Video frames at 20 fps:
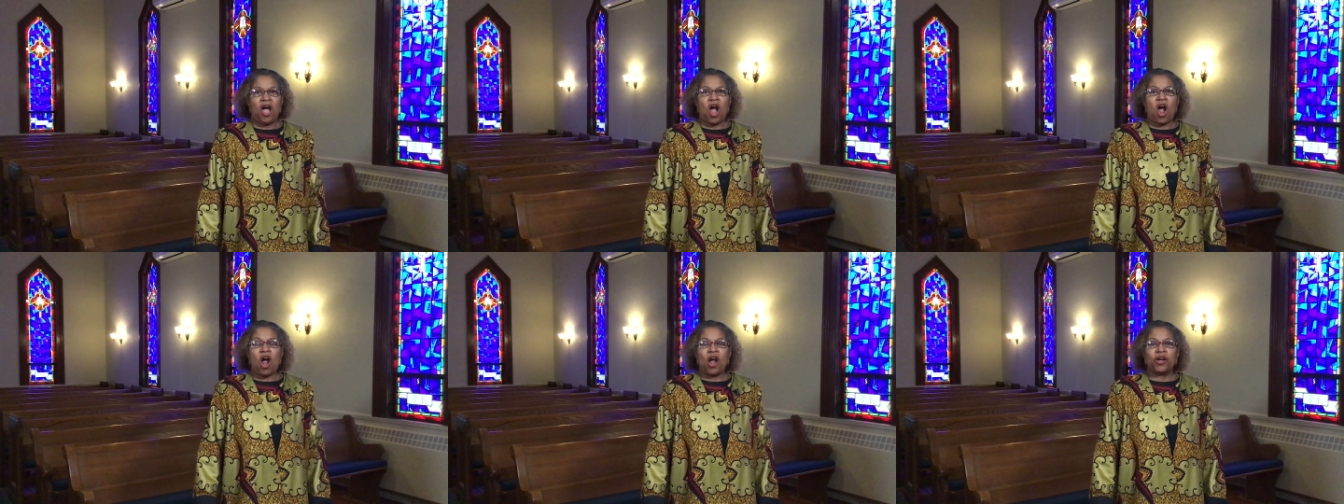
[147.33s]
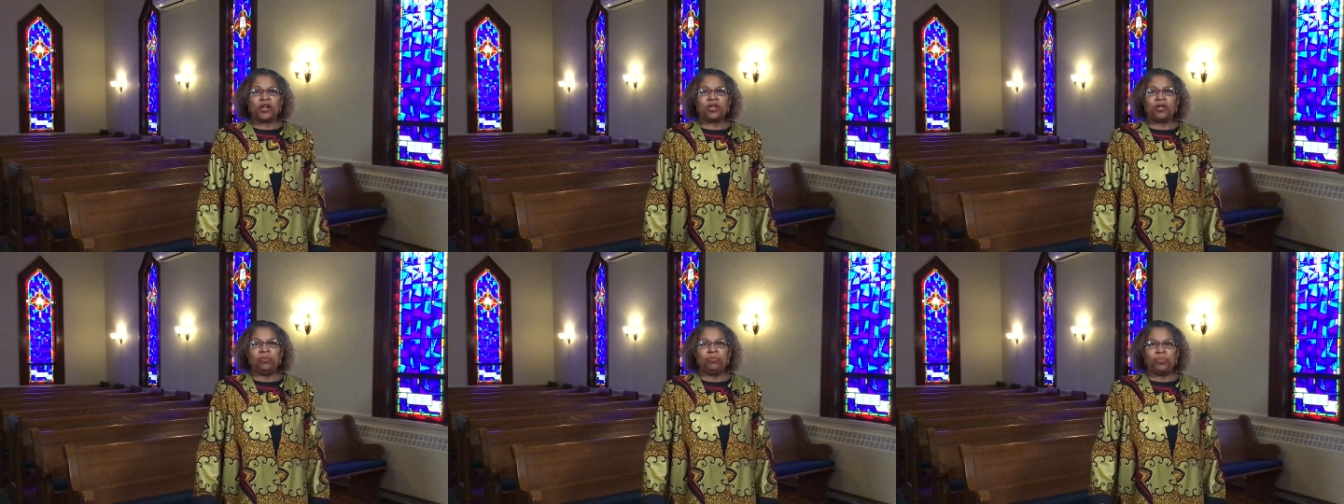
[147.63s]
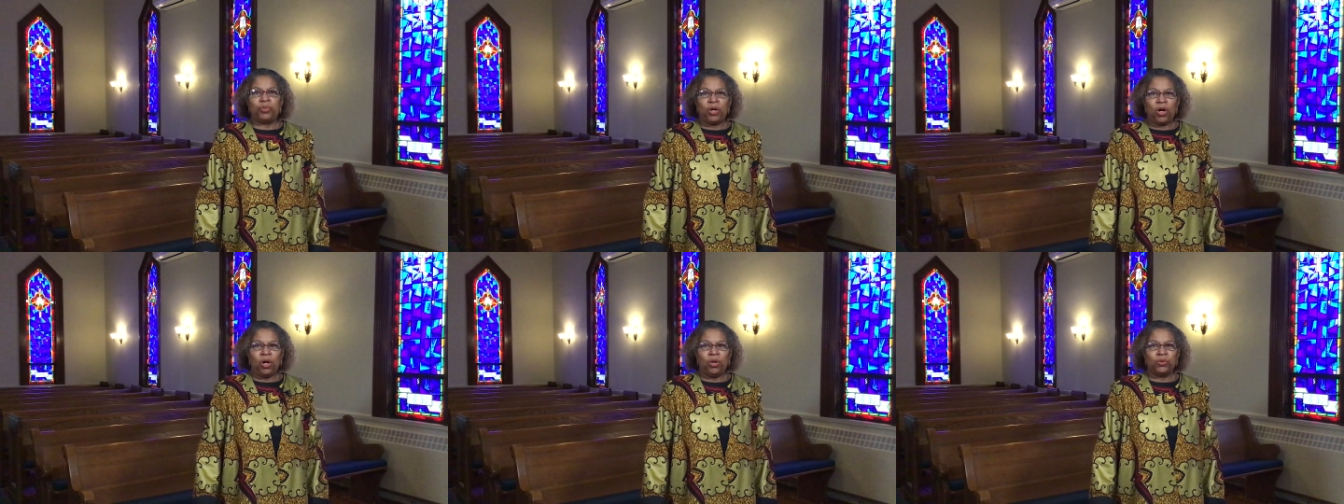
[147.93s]
are
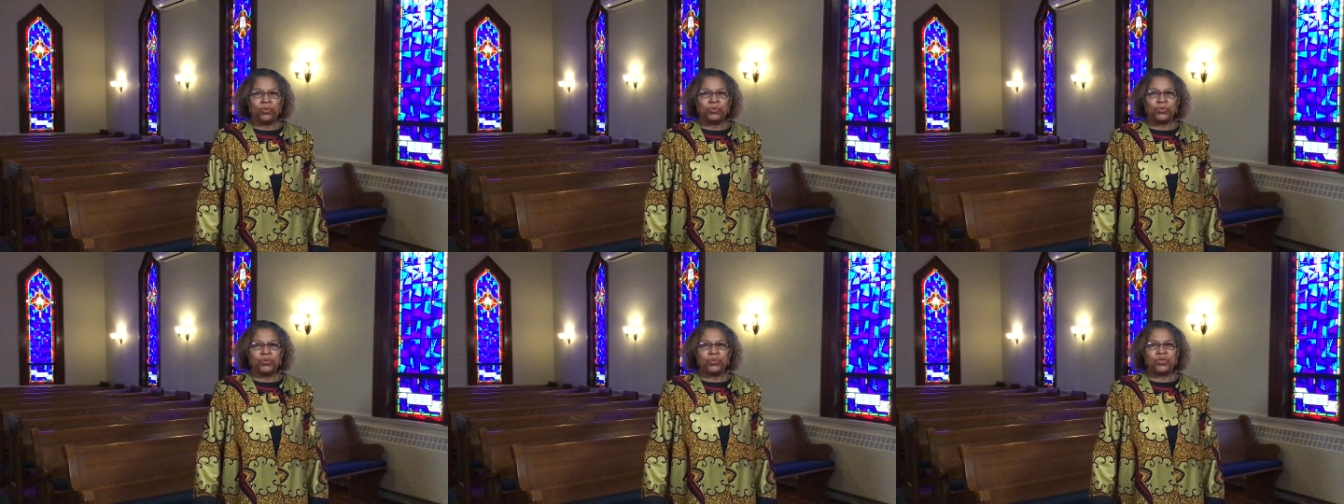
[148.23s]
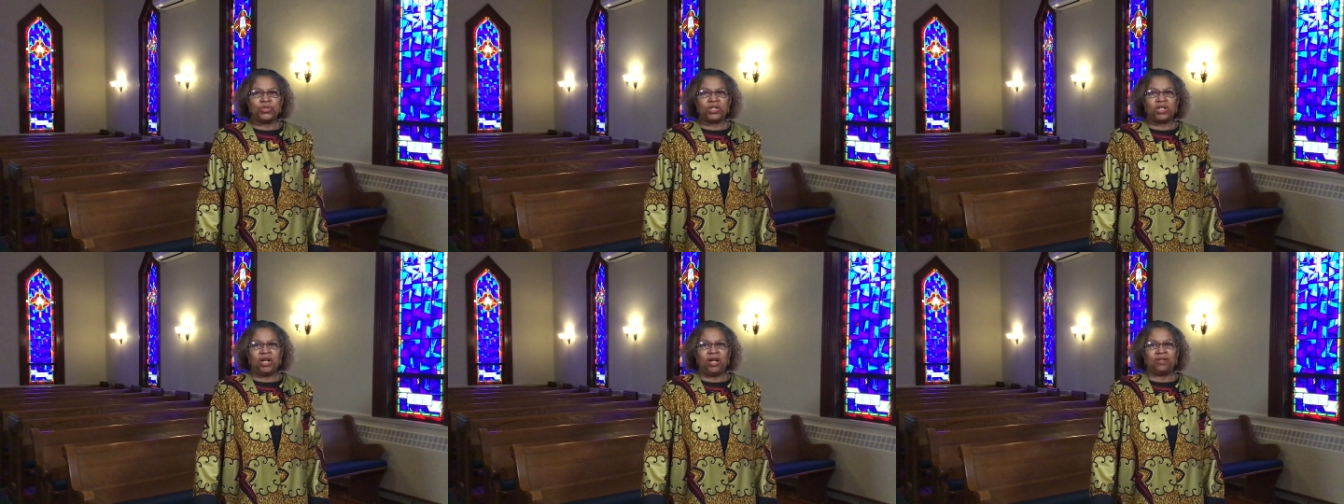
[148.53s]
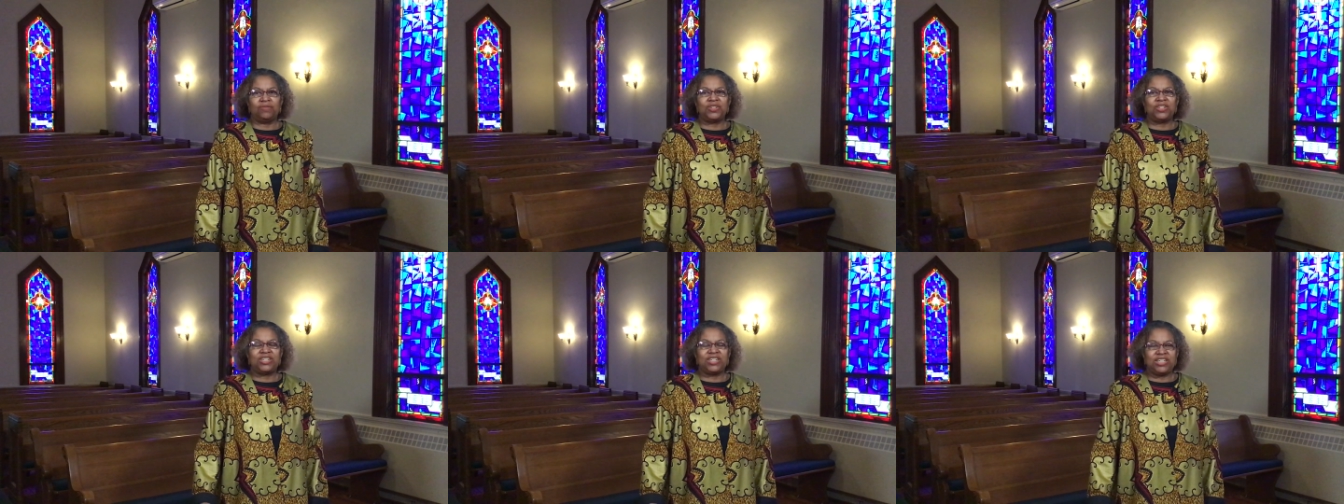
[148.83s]
composed of
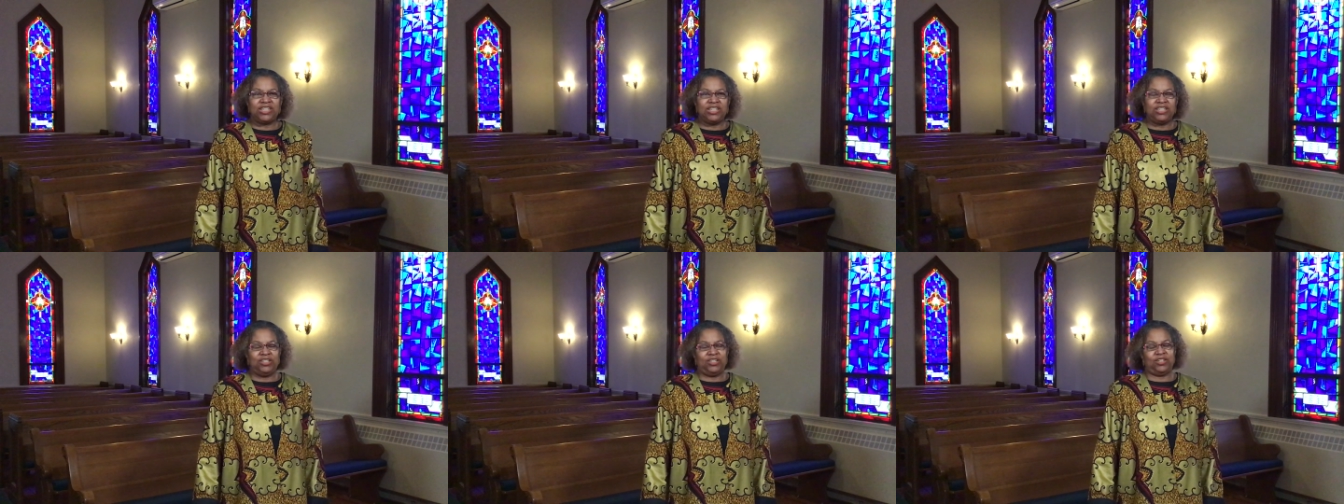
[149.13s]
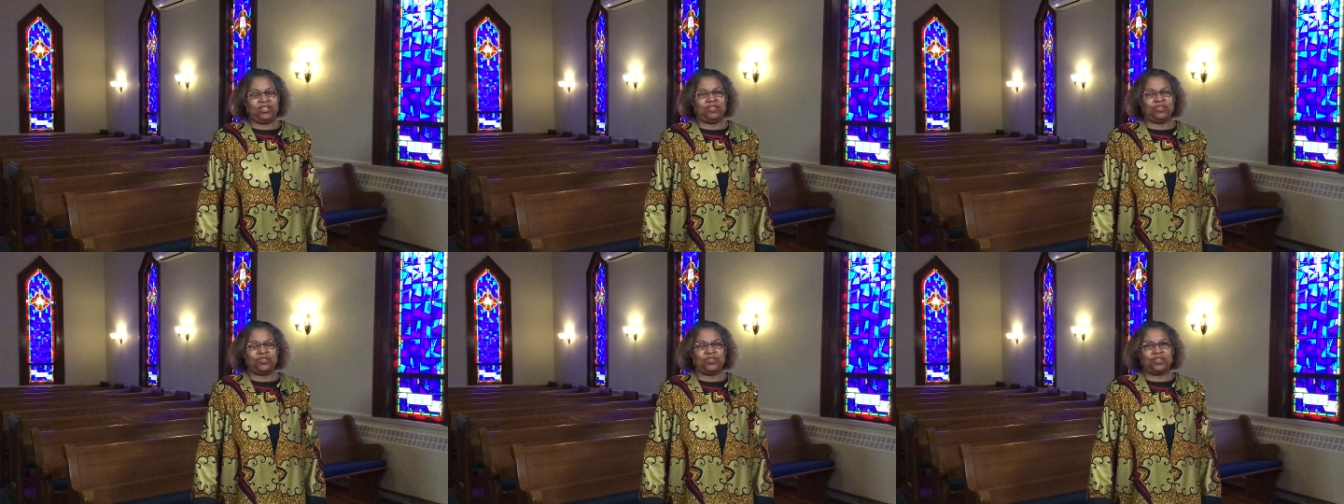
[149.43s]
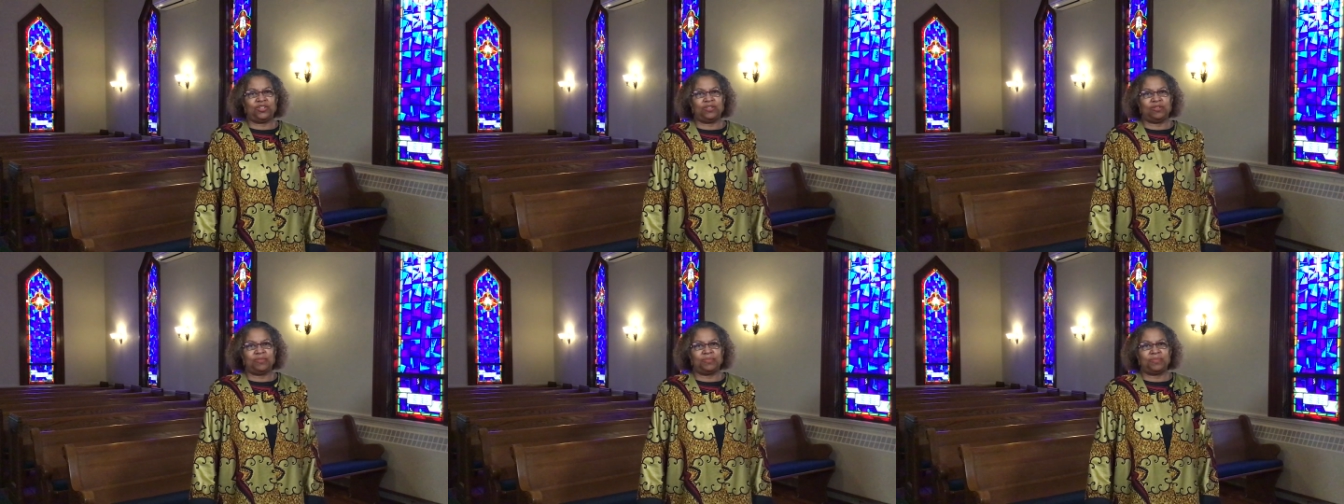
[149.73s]
seasons.